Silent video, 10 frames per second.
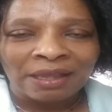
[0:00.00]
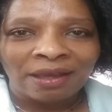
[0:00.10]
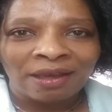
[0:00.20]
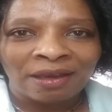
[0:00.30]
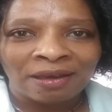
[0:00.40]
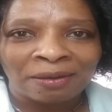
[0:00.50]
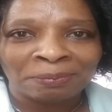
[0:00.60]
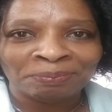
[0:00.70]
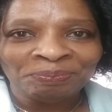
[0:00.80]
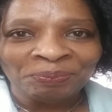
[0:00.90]

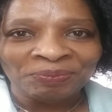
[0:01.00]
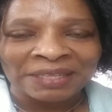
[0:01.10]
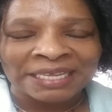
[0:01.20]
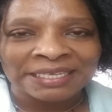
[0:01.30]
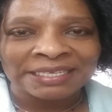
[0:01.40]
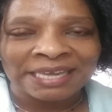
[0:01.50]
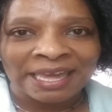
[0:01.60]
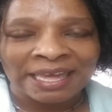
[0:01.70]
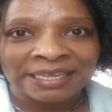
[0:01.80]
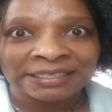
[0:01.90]
um,
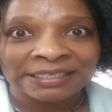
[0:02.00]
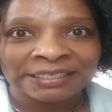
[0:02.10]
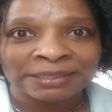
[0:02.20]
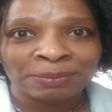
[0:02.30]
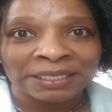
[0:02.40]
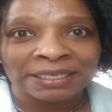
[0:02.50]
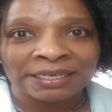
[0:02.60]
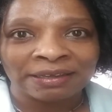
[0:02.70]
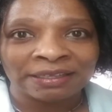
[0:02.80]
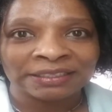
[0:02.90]
yeah, it's, it's
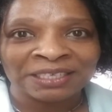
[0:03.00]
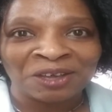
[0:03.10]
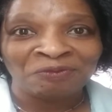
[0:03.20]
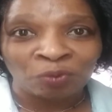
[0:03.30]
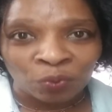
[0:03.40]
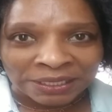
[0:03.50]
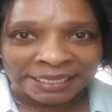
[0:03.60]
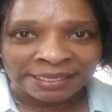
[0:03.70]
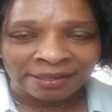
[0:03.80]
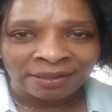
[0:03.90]
been a tough
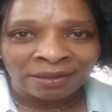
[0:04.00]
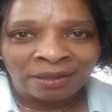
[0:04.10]
week